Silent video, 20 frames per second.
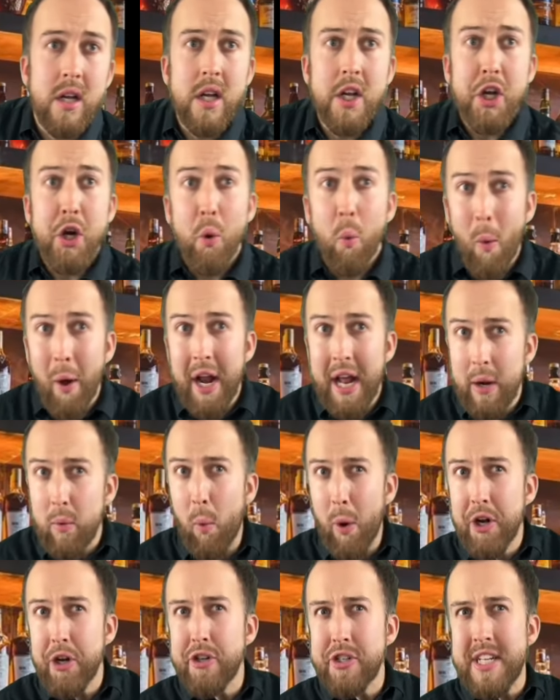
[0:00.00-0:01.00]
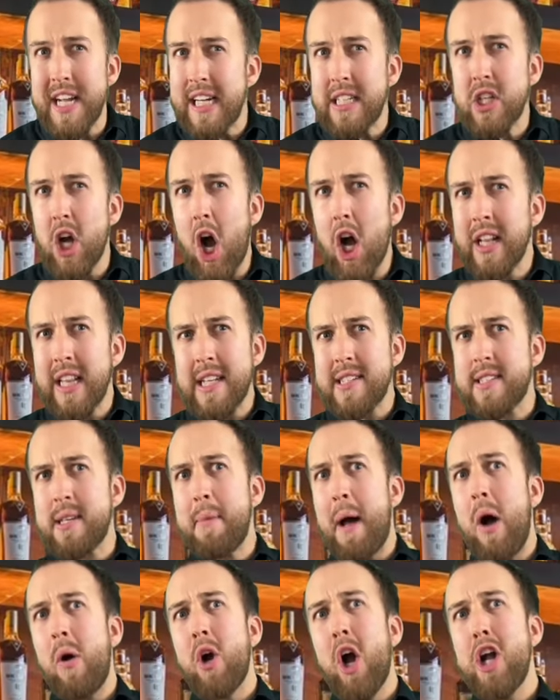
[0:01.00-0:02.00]
Your one-hit wonder TikTok that
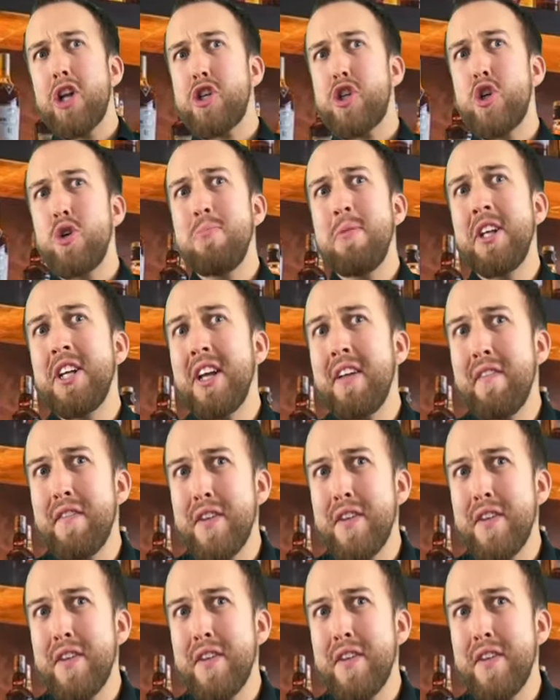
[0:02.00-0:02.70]
somehow got two million